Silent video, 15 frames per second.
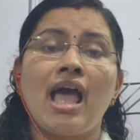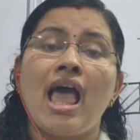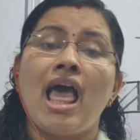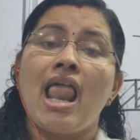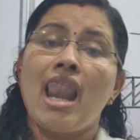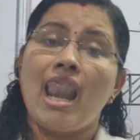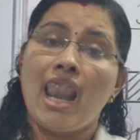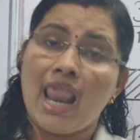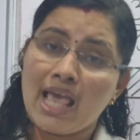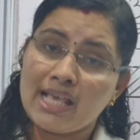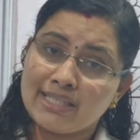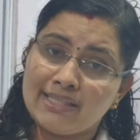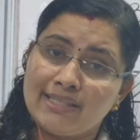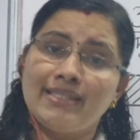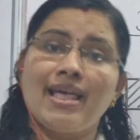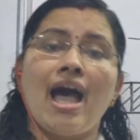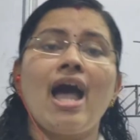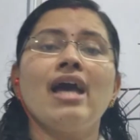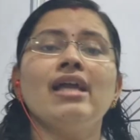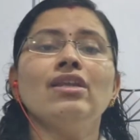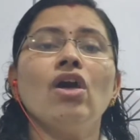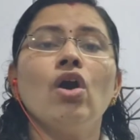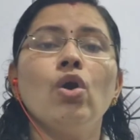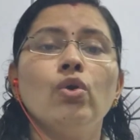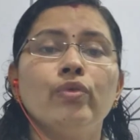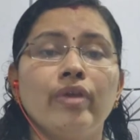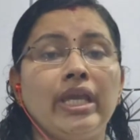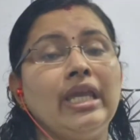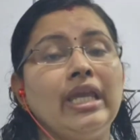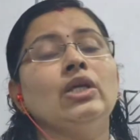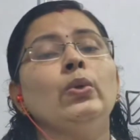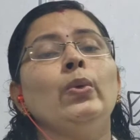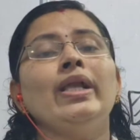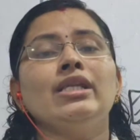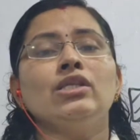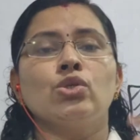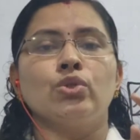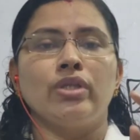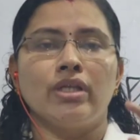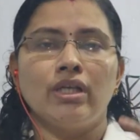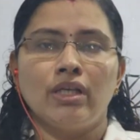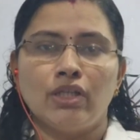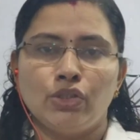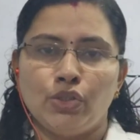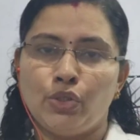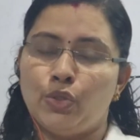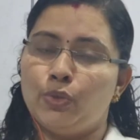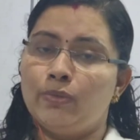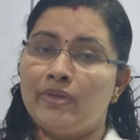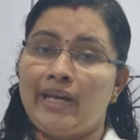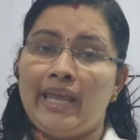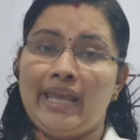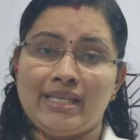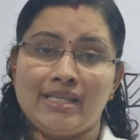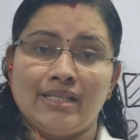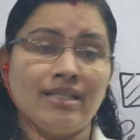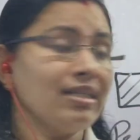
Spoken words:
less than or equal to the numerator,